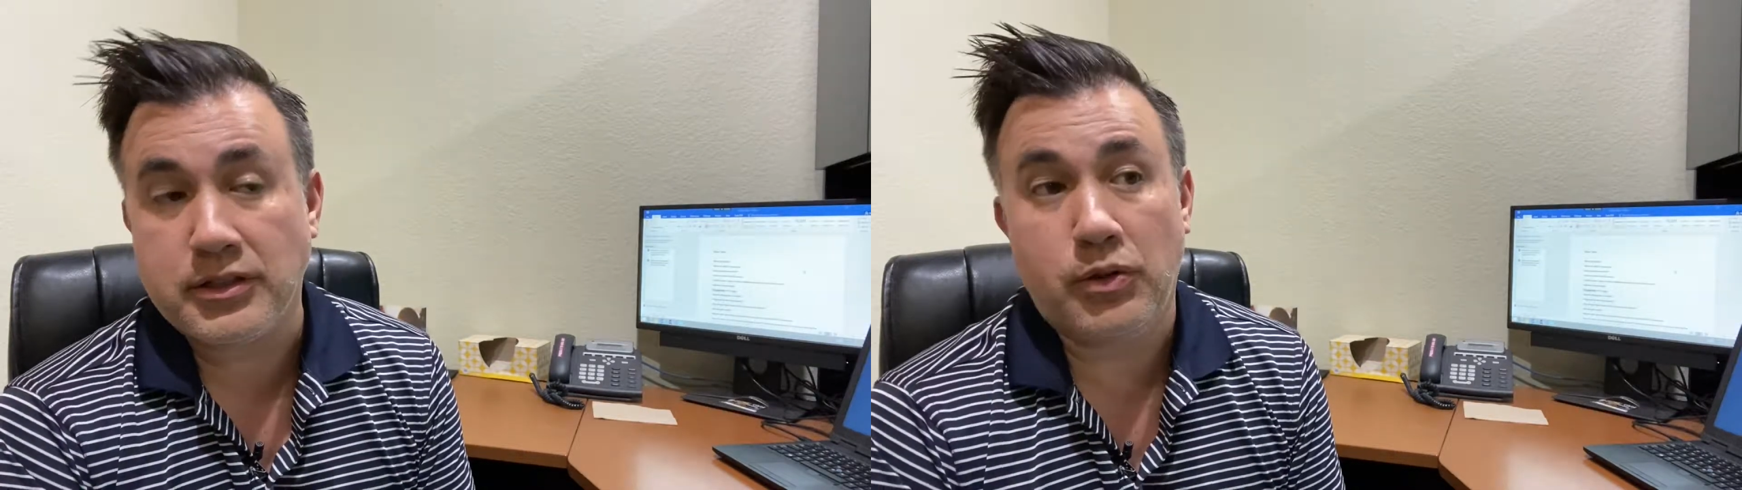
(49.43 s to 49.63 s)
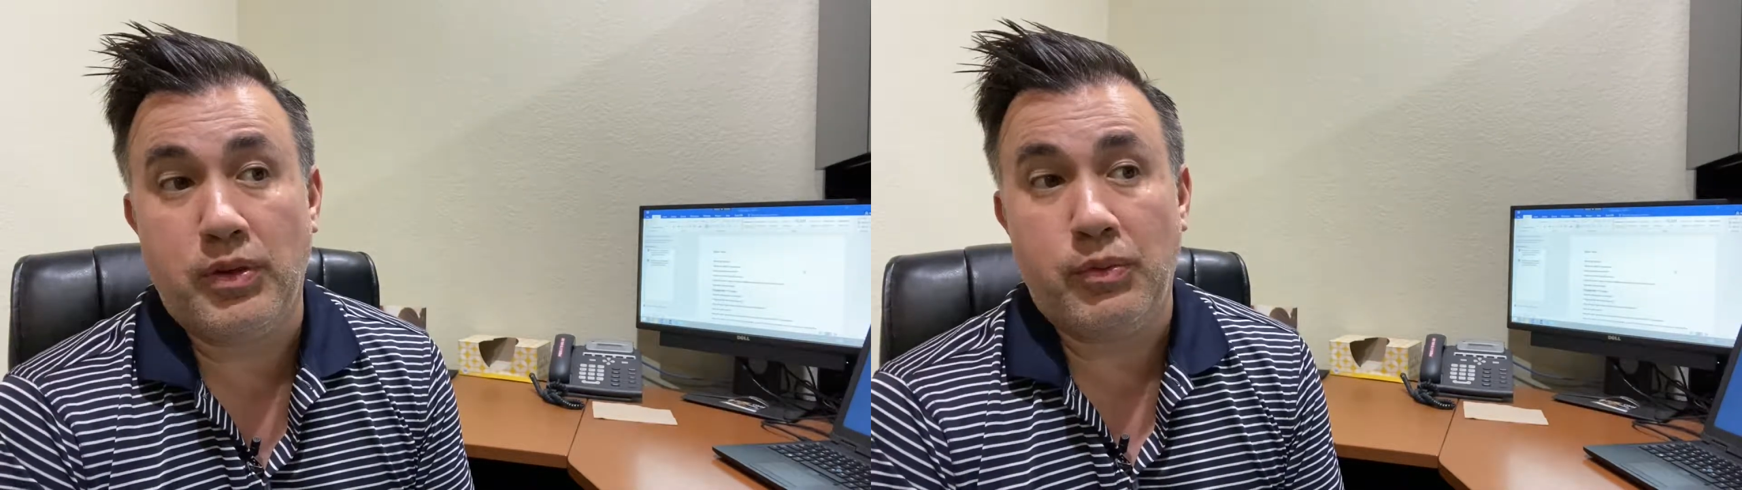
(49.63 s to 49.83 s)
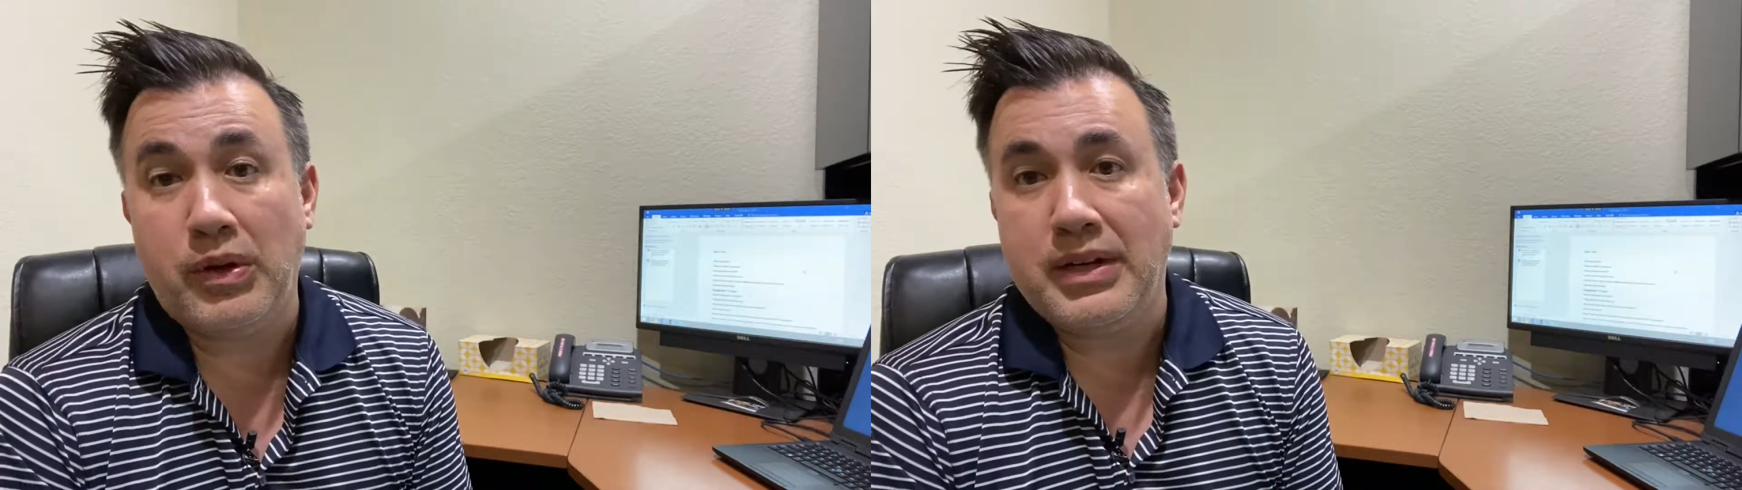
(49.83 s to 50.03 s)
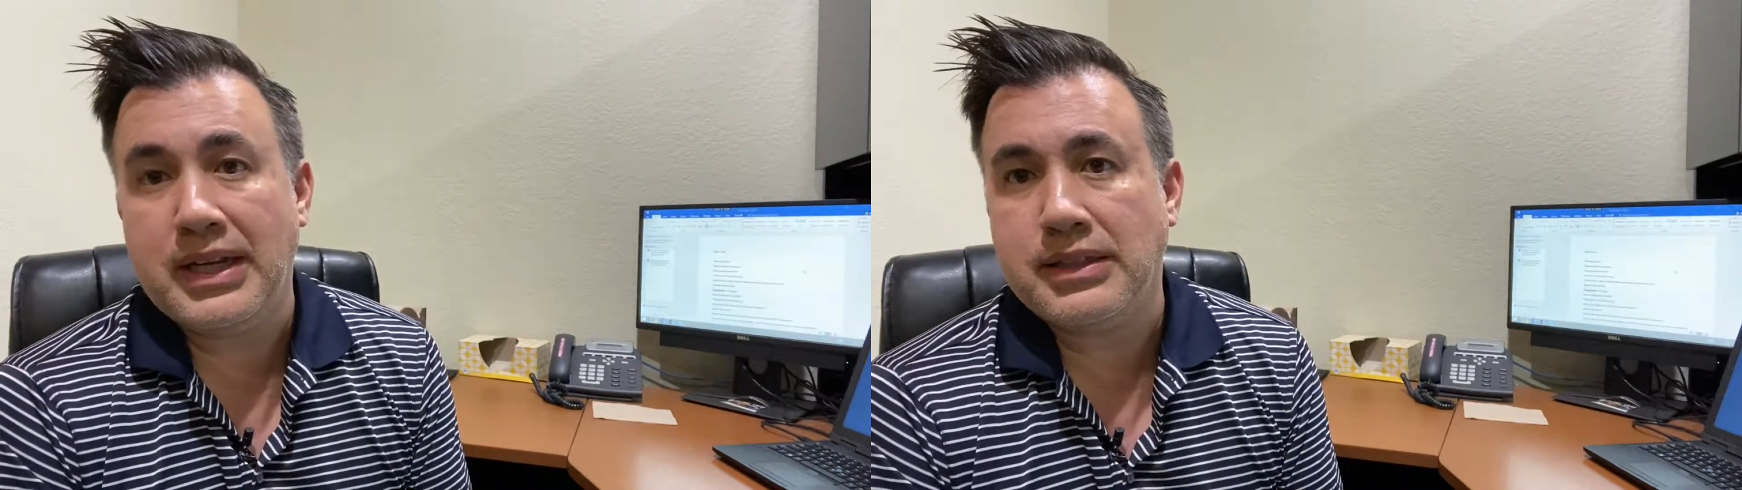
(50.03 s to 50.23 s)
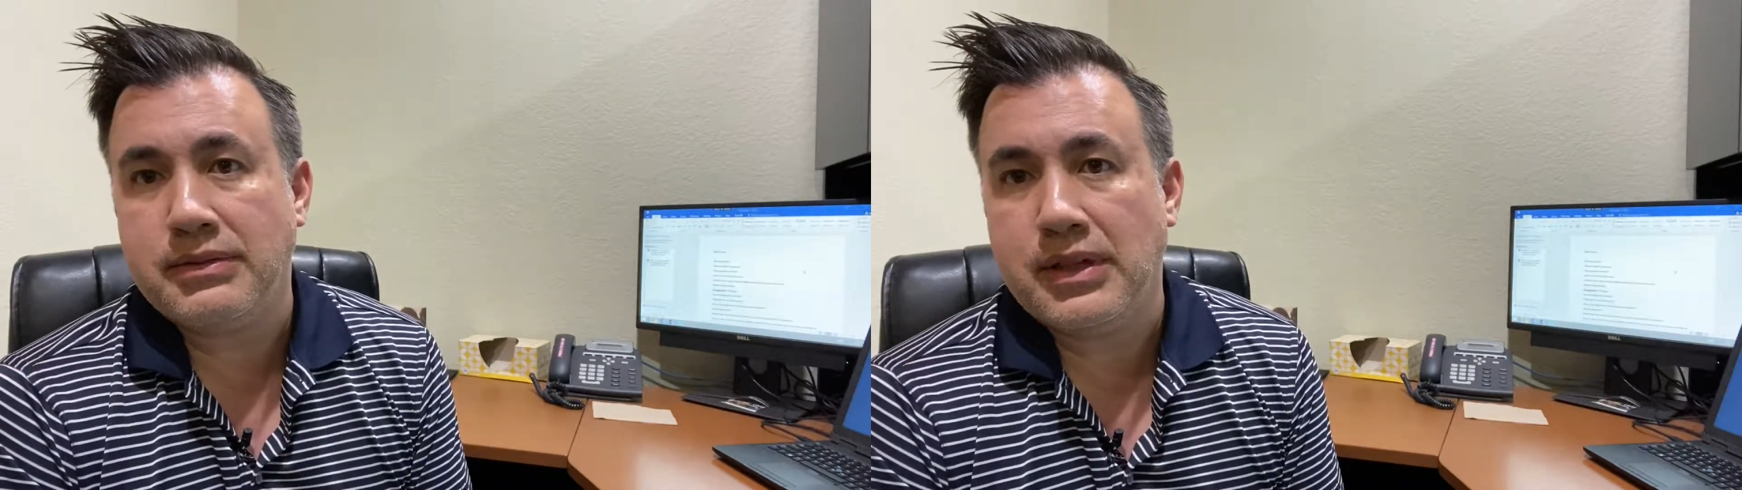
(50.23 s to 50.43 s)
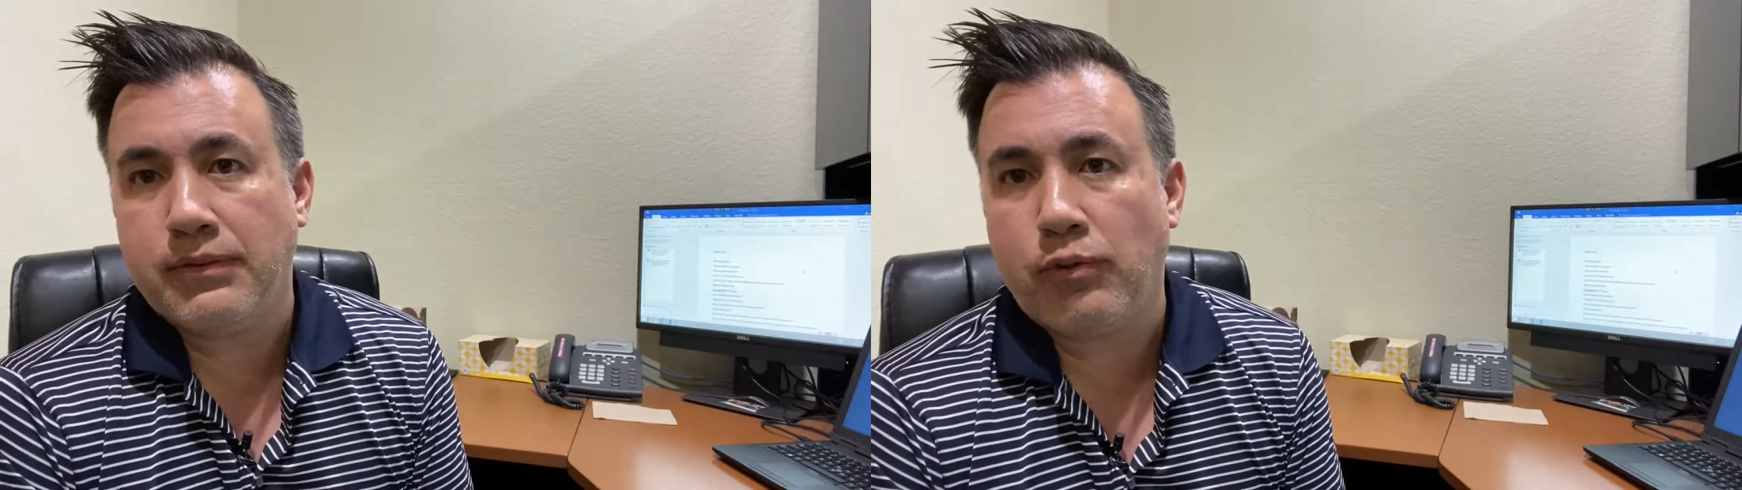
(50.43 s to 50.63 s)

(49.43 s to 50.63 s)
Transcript: so we would need the